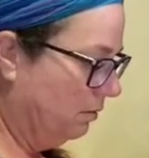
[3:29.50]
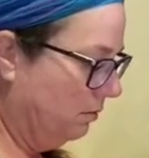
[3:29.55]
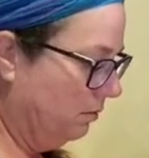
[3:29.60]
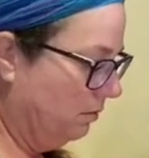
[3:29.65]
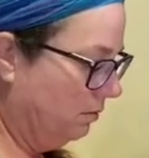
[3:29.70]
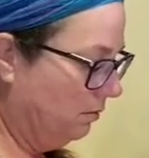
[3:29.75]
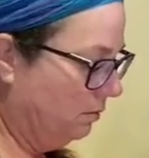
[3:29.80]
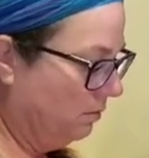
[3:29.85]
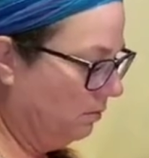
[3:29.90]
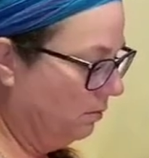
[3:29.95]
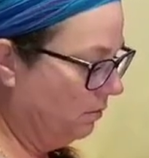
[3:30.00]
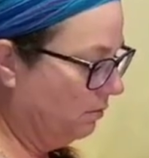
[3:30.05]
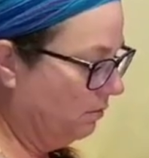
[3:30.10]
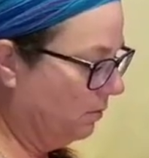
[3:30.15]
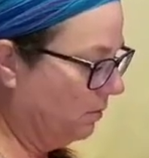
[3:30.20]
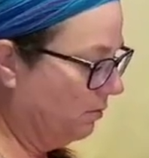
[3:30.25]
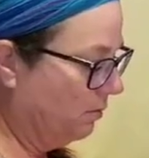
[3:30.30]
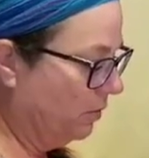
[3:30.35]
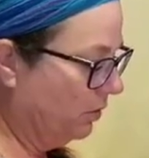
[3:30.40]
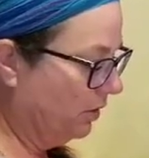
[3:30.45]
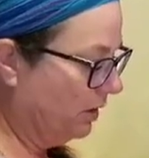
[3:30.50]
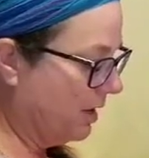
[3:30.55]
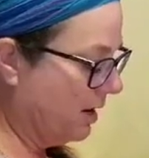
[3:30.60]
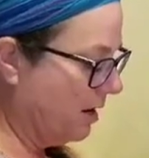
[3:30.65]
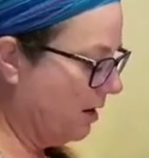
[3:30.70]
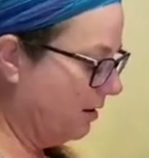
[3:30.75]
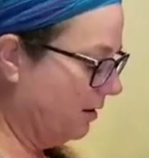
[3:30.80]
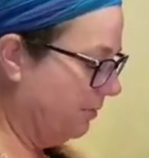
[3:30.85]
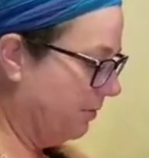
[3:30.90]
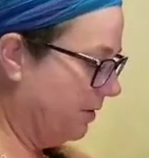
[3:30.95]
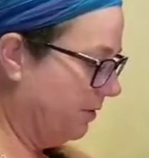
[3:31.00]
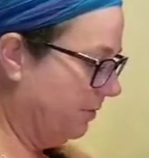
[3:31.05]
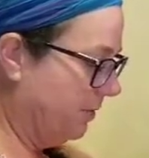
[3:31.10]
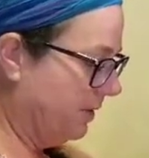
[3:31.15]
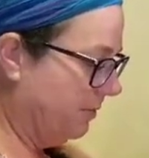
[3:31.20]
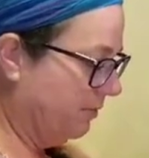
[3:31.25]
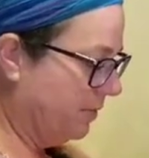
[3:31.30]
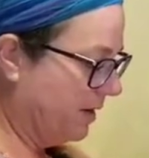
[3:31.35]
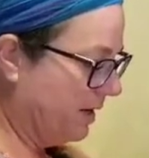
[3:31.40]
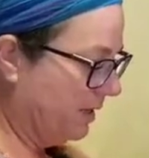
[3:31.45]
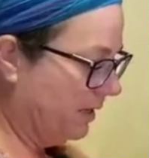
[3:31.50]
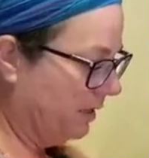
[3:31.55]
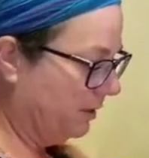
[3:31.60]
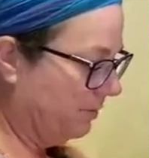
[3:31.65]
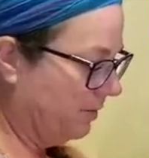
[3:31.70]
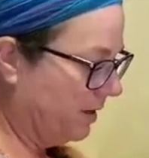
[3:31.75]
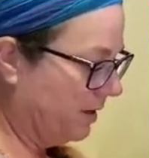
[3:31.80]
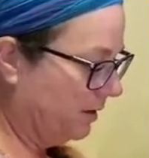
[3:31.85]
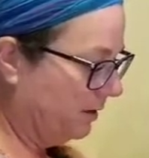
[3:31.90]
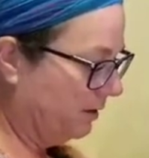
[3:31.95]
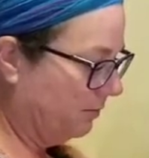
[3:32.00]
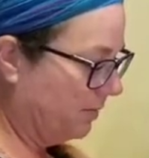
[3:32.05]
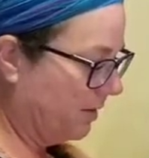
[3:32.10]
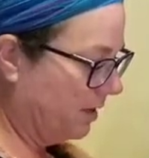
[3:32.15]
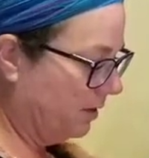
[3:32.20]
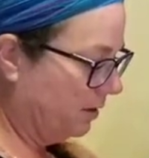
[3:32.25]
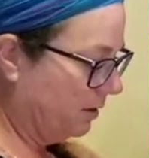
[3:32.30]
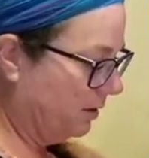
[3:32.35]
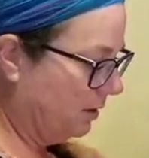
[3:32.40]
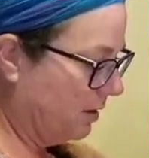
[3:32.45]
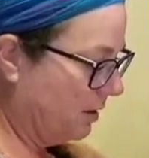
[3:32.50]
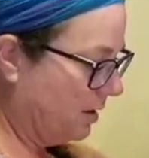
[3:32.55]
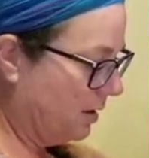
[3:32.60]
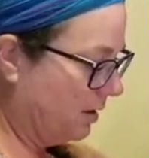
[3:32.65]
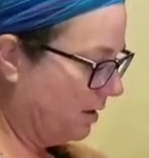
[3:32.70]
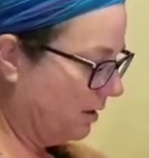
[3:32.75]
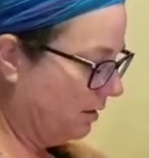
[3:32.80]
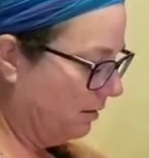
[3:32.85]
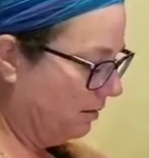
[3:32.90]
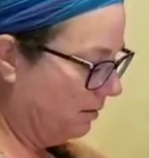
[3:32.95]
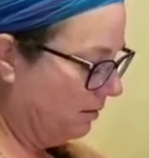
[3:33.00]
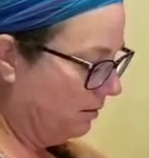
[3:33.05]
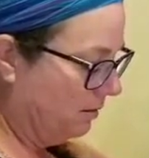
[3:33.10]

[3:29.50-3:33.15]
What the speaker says: I'm almost out of pumpkin pie spice. Imagine that.